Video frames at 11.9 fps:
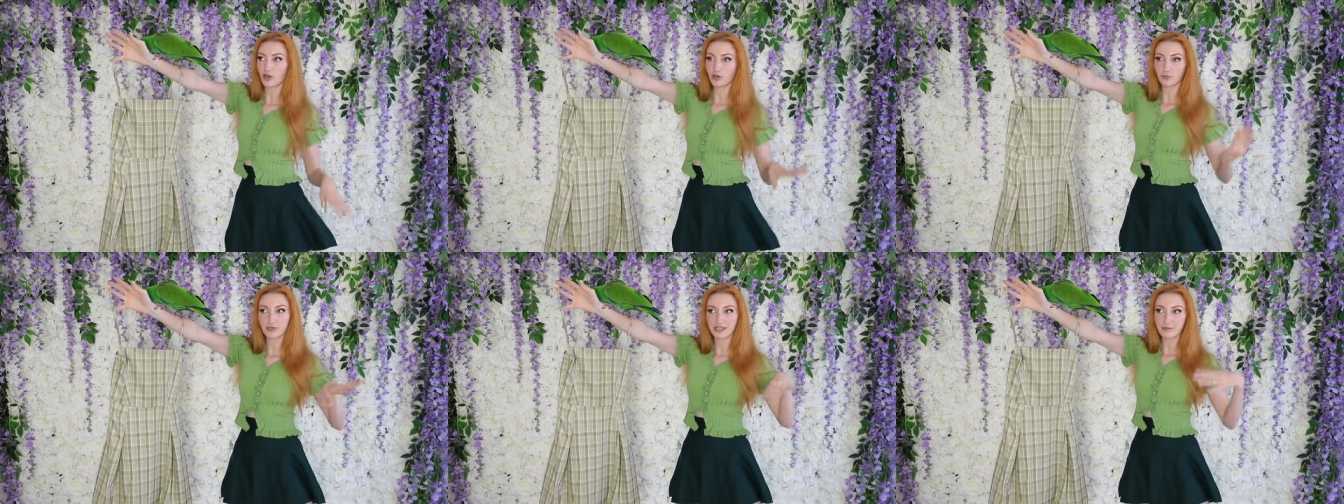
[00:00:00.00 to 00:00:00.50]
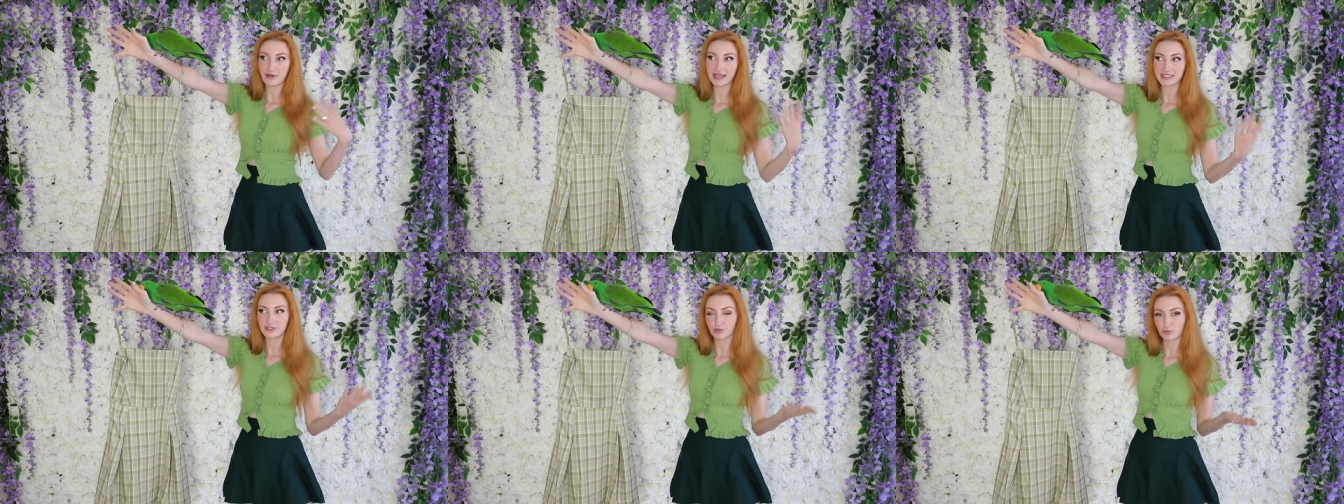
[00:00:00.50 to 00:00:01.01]
whole pretty
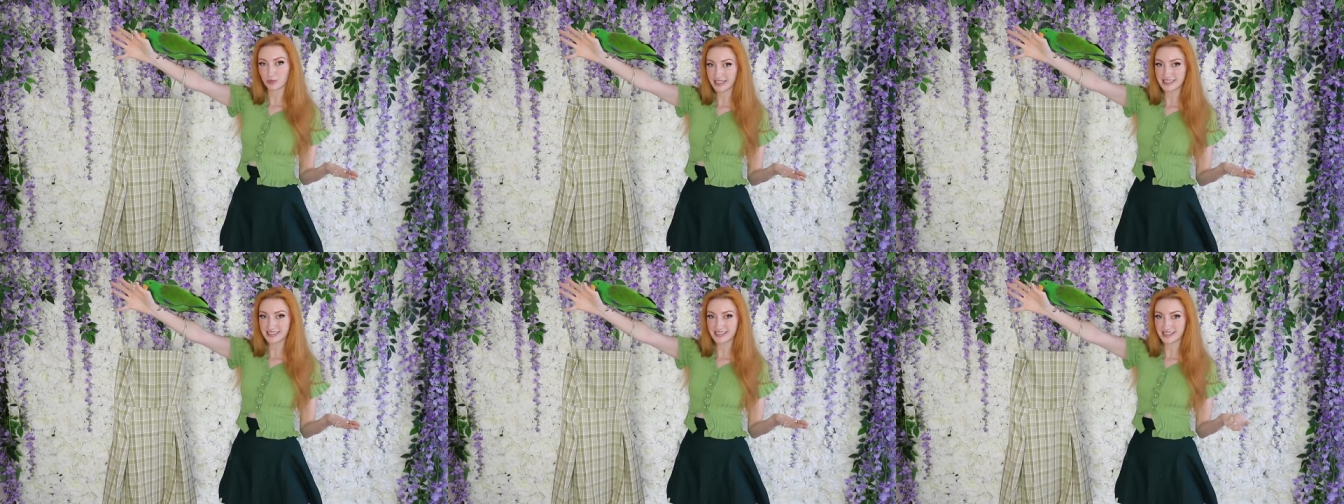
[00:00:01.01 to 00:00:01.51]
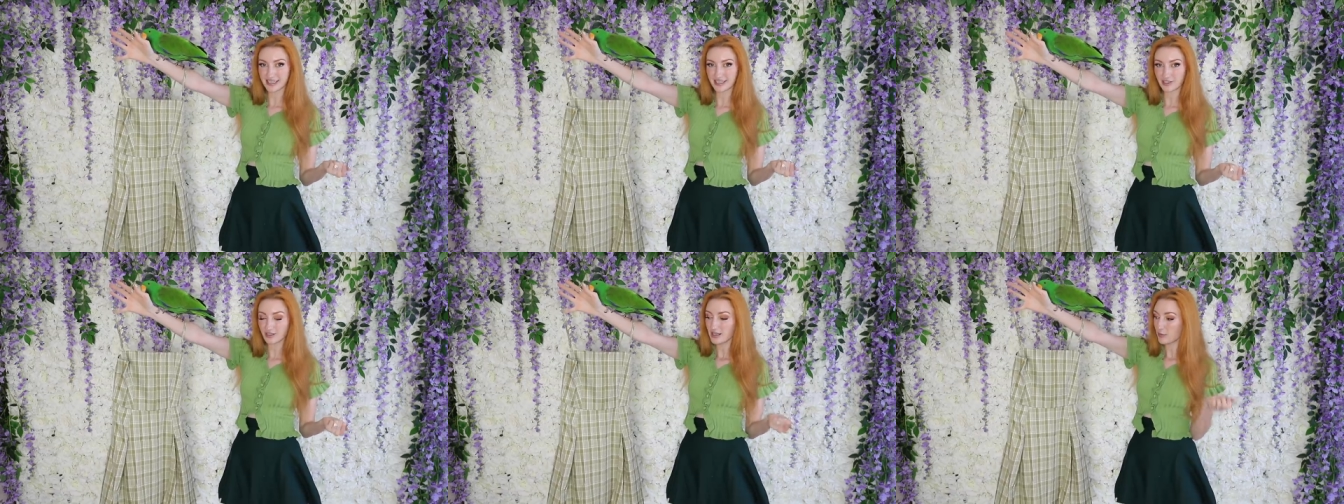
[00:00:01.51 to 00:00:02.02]
pastel please
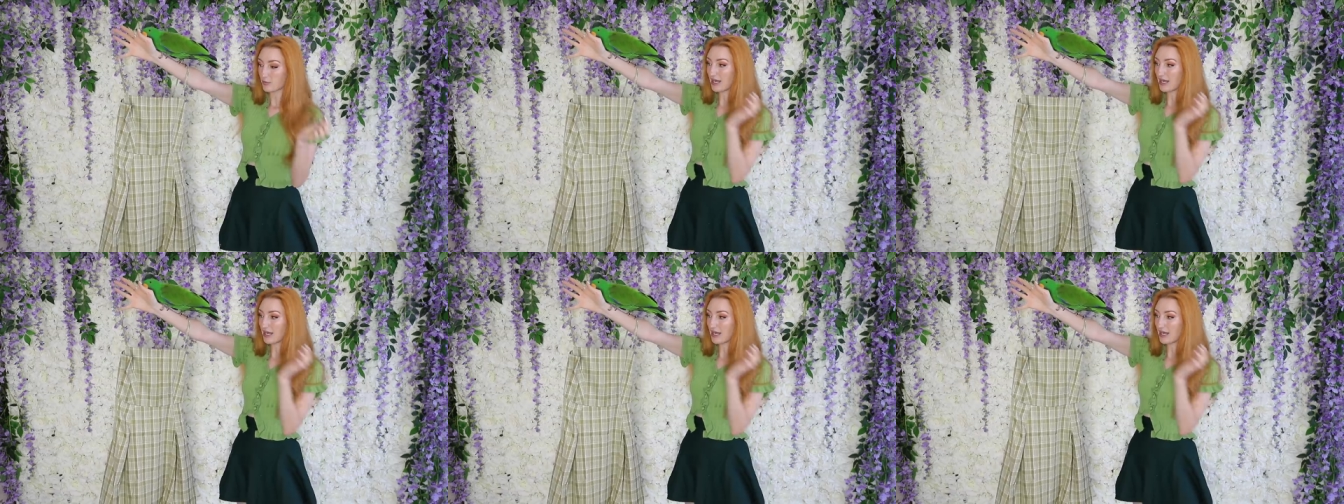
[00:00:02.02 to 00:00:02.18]
style,